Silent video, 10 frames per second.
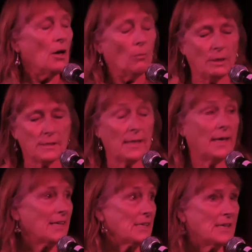We
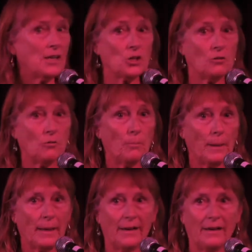see Extinction
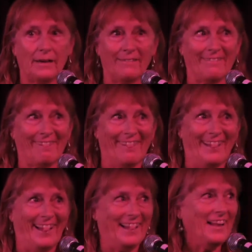Rebellion
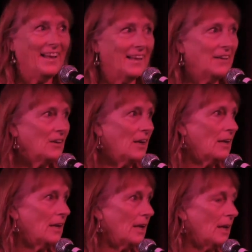in
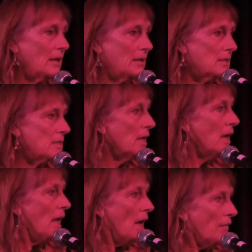England.
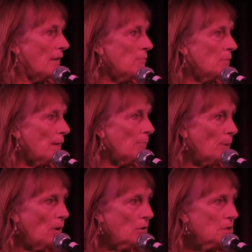They
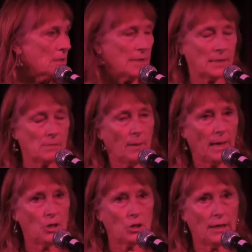blocked six
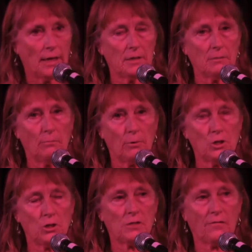major London
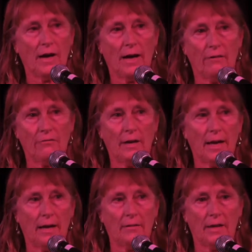bridges for half an
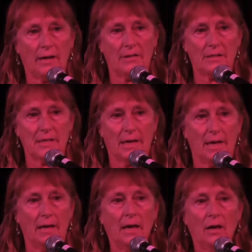hour the other
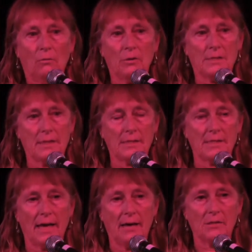day with
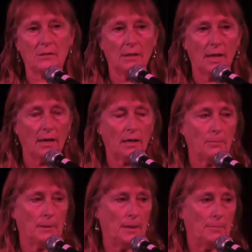6,000 younger
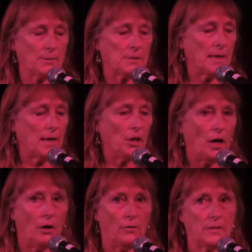people saying,
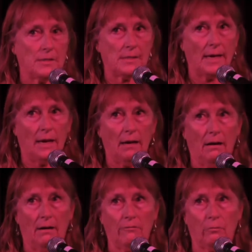no, this is our
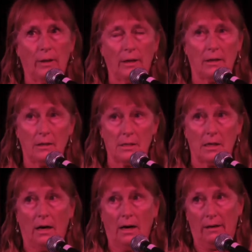life. We're going to
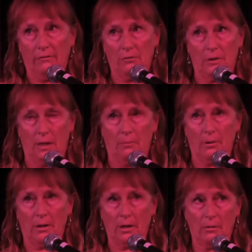die if you keep
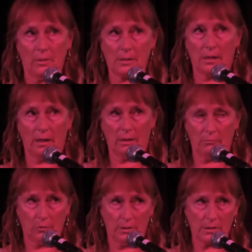on going with
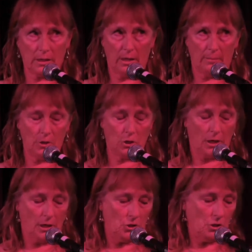this climate
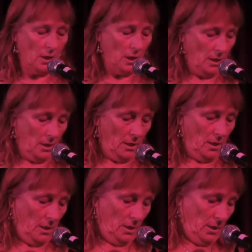change.
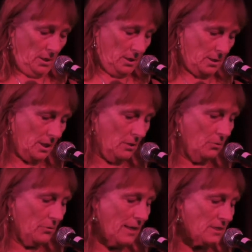
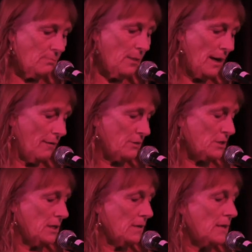So that's a
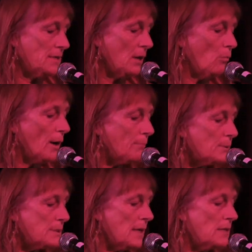marvellous thing. They say
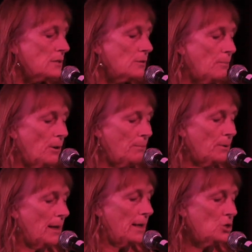1% of the
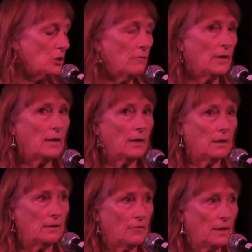population of
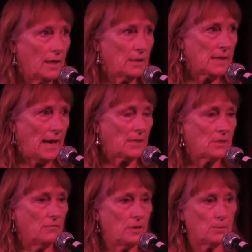England, if it gets
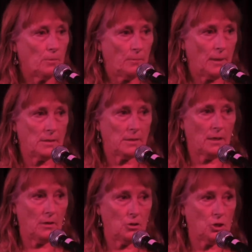active and is prepared to
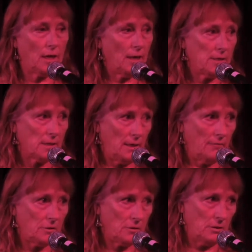go to jail, is
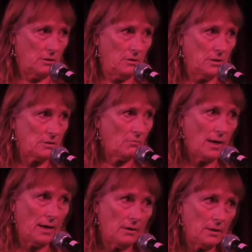enough to turn this
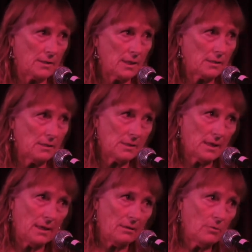around. It doesn't
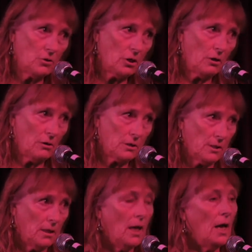take a
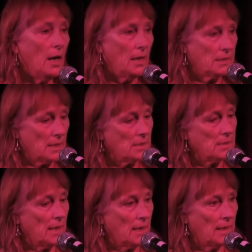majority. It does
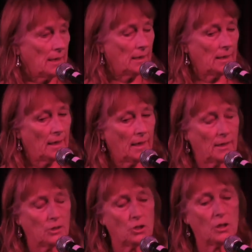take a leading
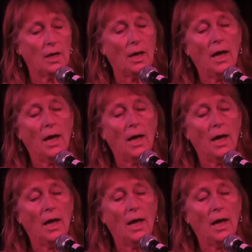edge.